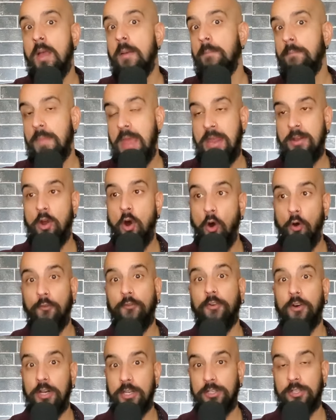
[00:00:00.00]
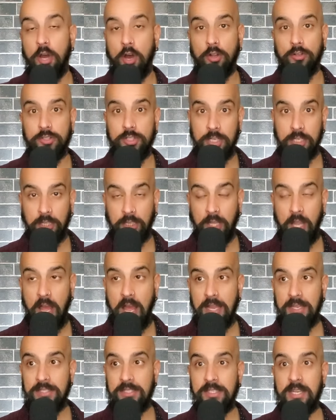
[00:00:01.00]
men overindulge in
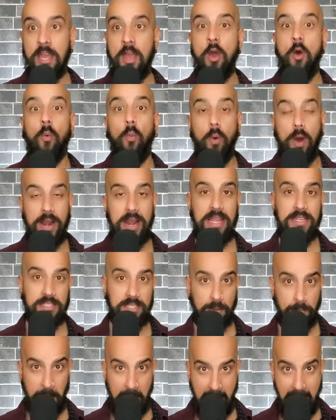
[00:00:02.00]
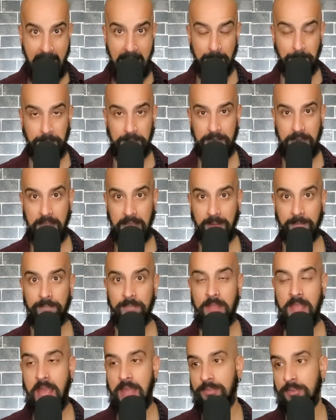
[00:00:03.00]
lust, what ends up happening,
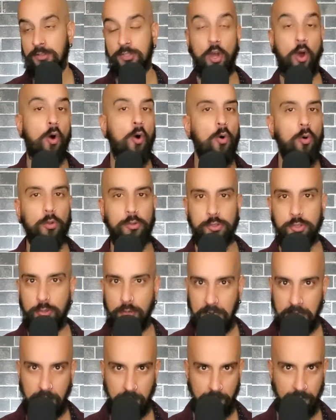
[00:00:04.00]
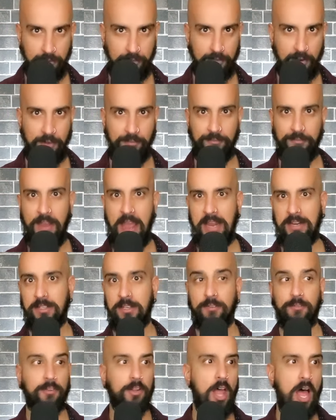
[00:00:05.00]
and there's a whole trigger effect
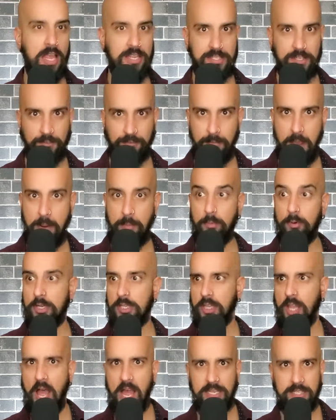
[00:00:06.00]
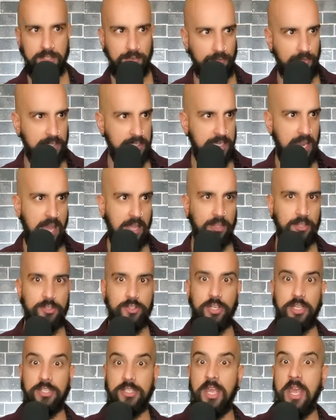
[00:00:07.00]
of loss of memory, loss of
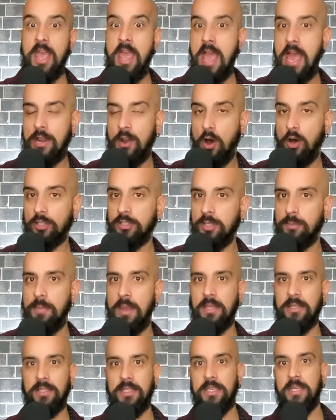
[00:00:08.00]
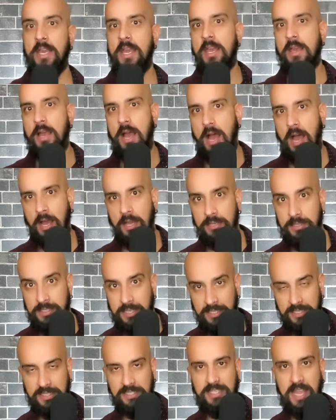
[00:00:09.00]
intelligence, and ultimately uh,
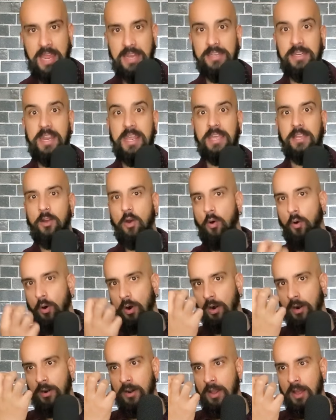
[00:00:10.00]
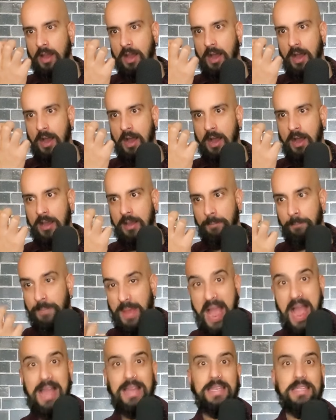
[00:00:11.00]
descending or uh,
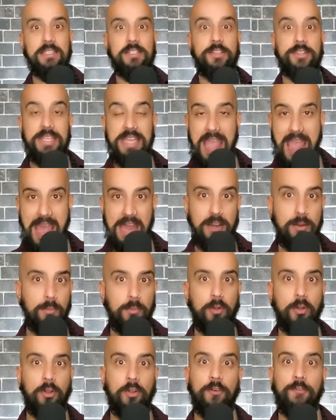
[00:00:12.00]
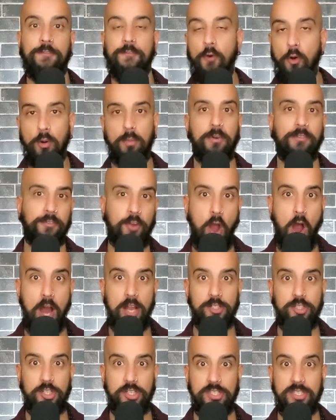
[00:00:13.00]
back into the animal form of
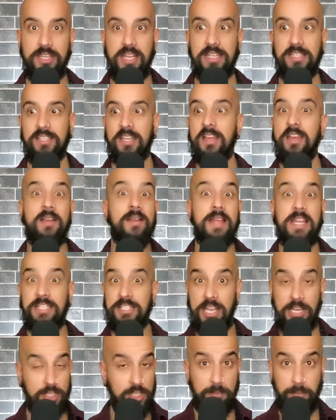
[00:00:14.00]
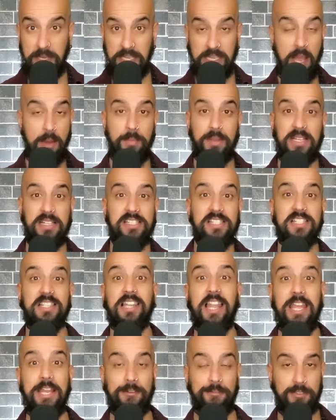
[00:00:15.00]
consciousness, essentially becoming a
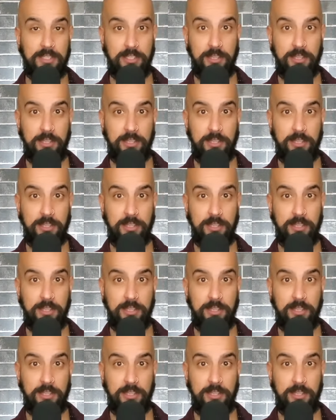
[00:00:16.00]
slave to